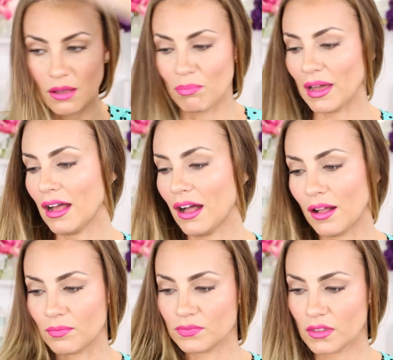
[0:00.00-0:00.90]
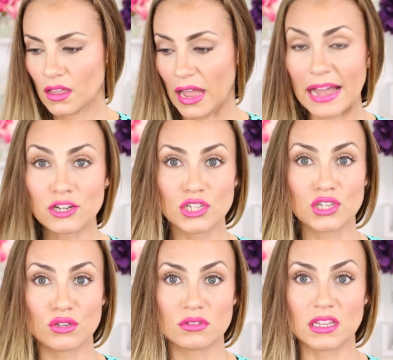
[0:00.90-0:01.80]
But I
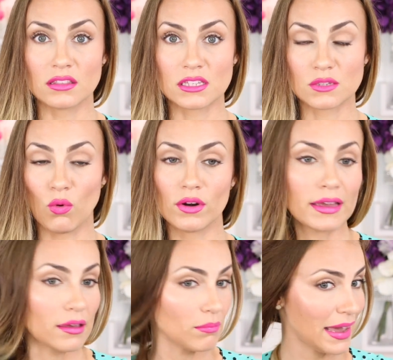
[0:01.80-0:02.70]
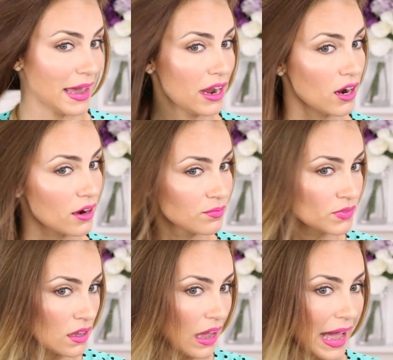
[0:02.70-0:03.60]
actually used it this morning, and my hair,
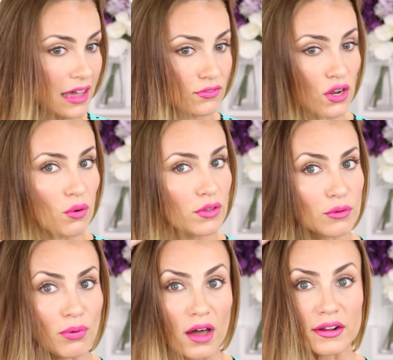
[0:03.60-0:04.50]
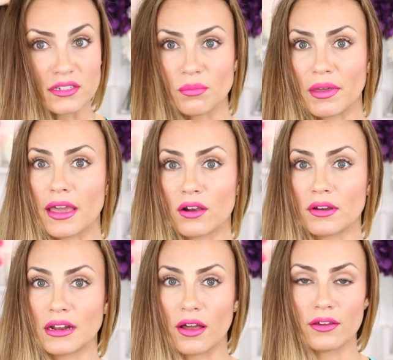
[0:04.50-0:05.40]
I have no other product on my hair
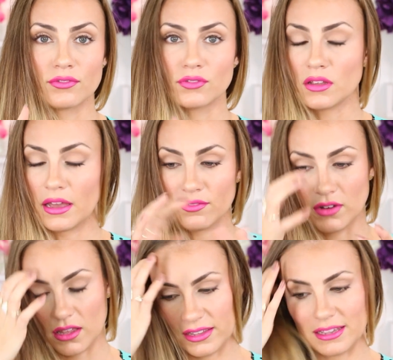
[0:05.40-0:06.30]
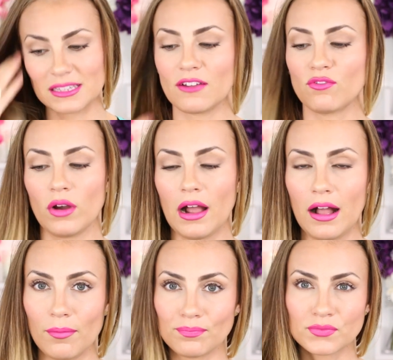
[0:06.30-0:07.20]
right now. I have nothing except for,
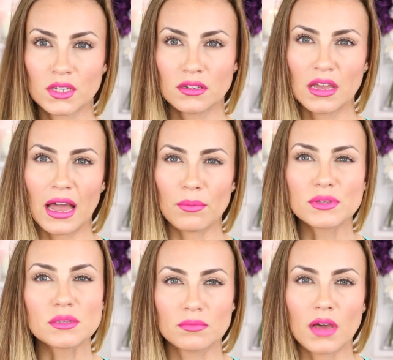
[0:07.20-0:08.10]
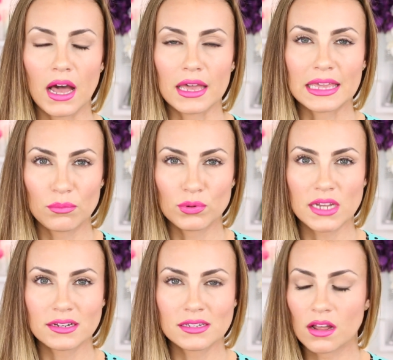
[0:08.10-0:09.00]
I put some heat
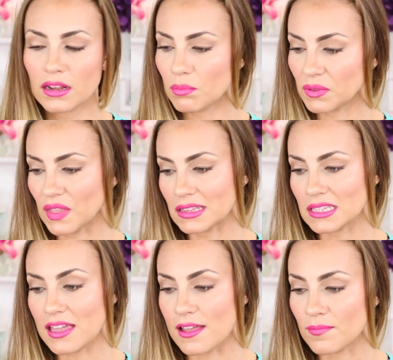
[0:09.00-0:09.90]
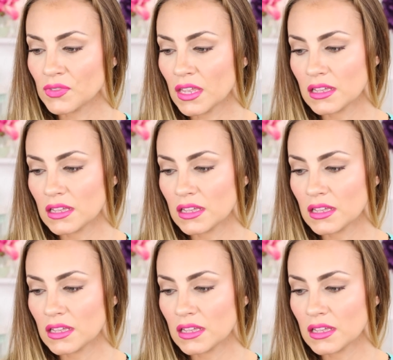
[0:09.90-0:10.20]
protectant on it, but that's it.